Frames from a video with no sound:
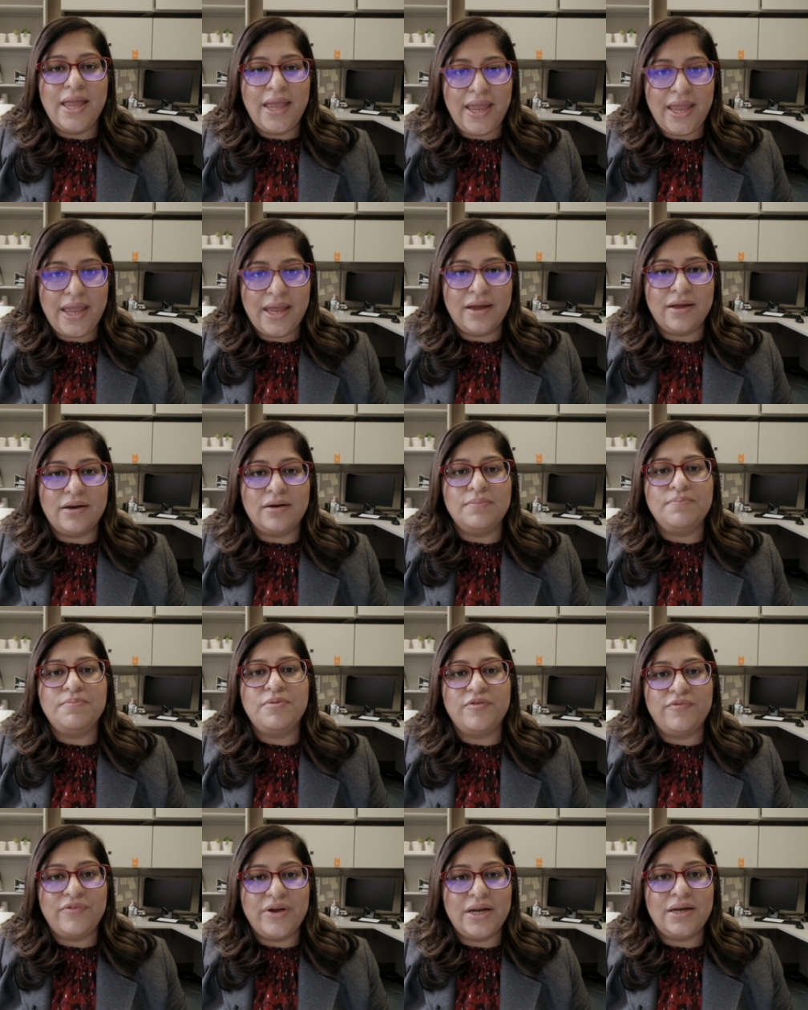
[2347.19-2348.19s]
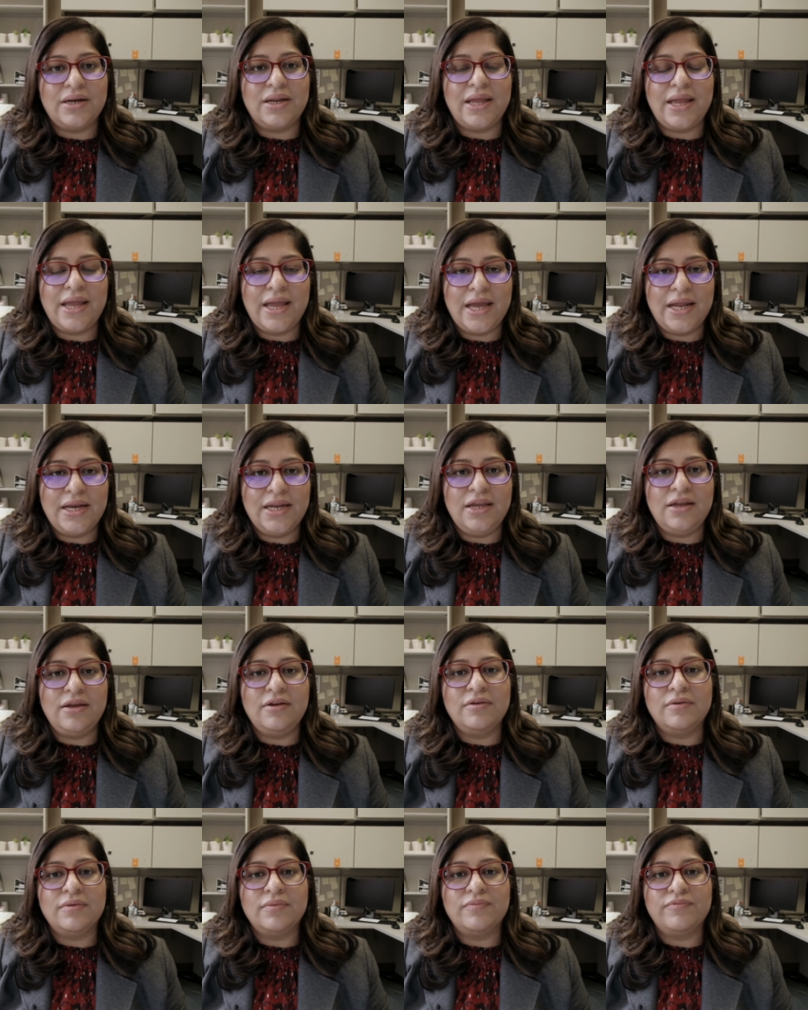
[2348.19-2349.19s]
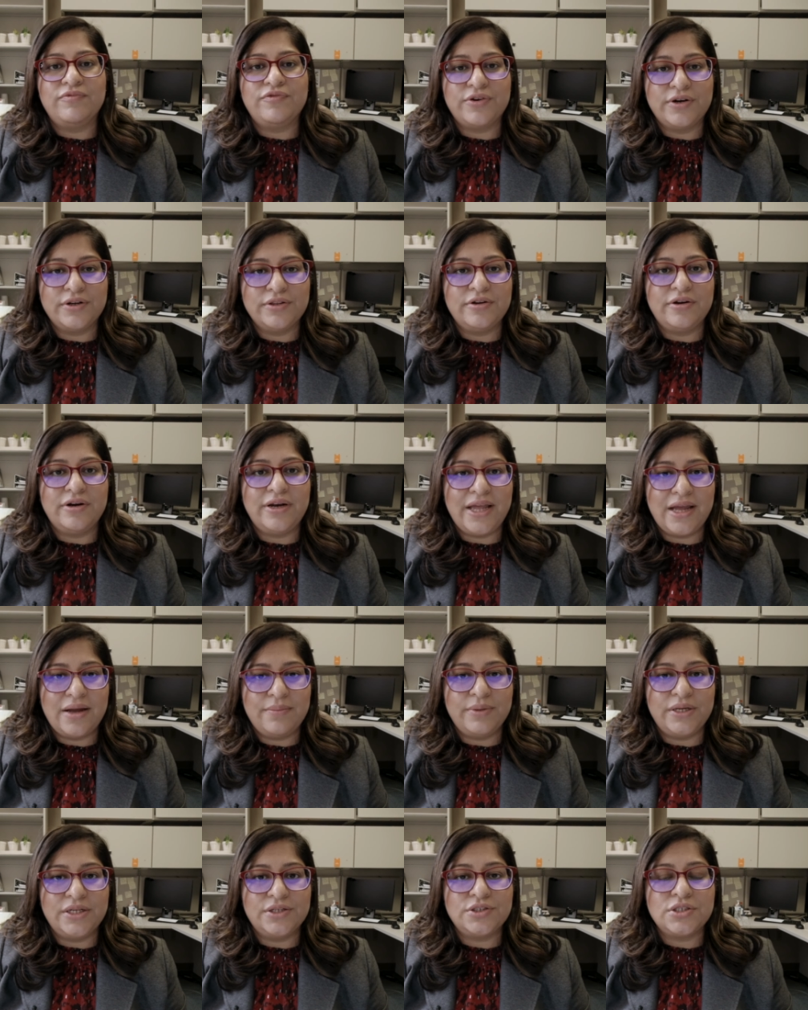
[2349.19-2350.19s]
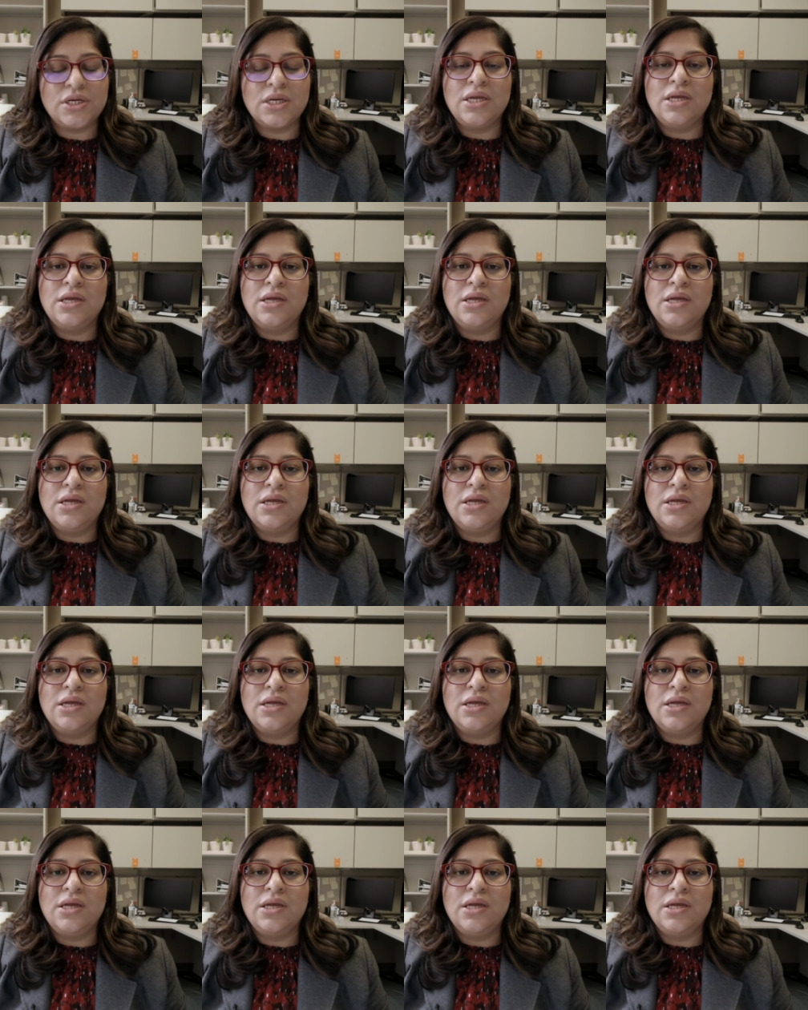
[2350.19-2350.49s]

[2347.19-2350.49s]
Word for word: and prevent any further damage